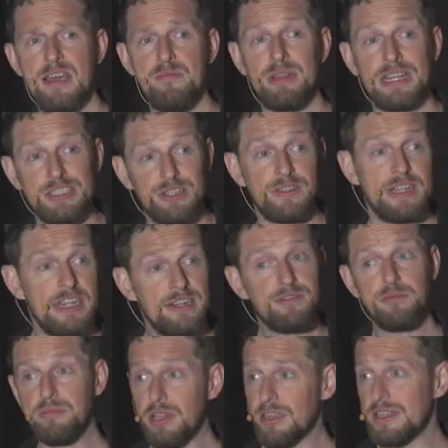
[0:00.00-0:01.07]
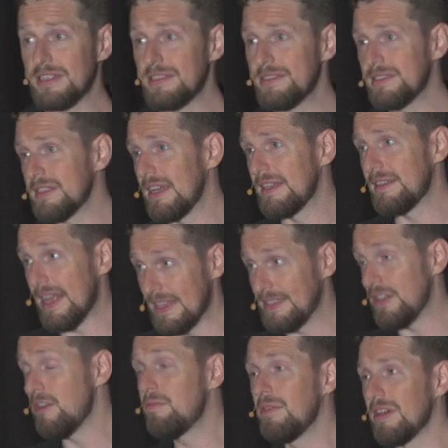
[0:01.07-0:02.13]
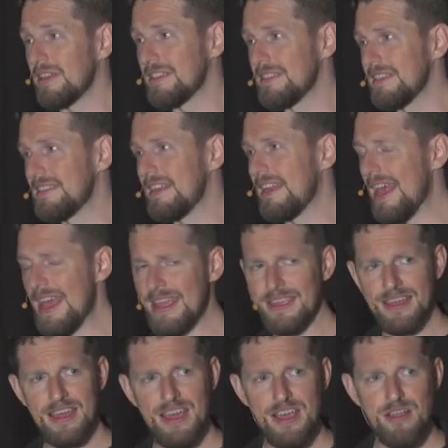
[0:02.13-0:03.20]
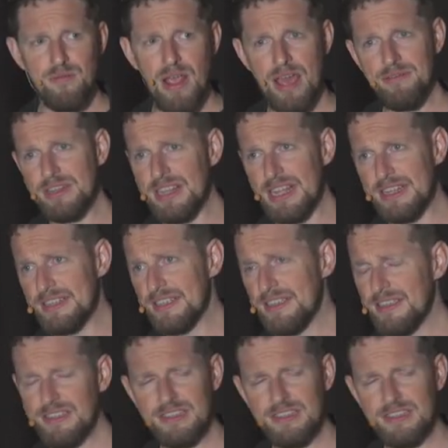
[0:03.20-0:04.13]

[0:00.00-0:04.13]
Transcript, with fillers: But I started to hear from plugins like SEO plugins that said, "Hey, we're having to like